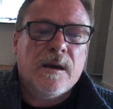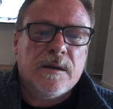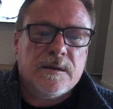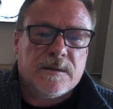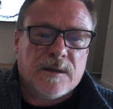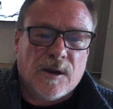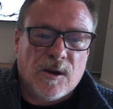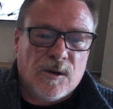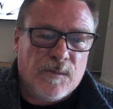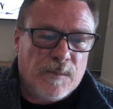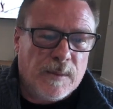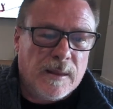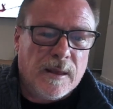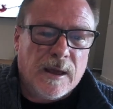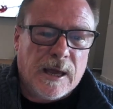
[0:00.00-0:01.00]
So,
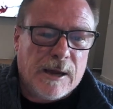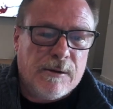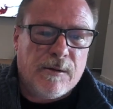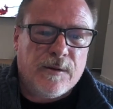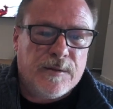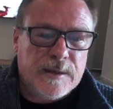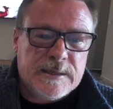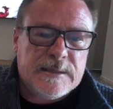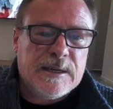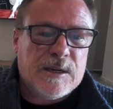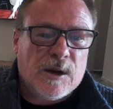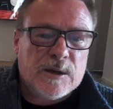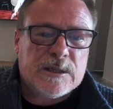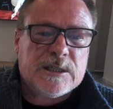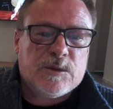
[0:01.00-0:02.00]
however, this did
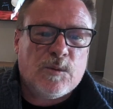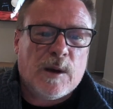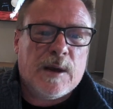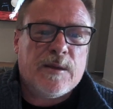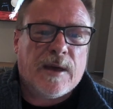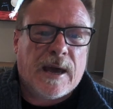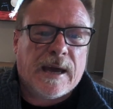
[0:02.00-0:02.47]
not sway the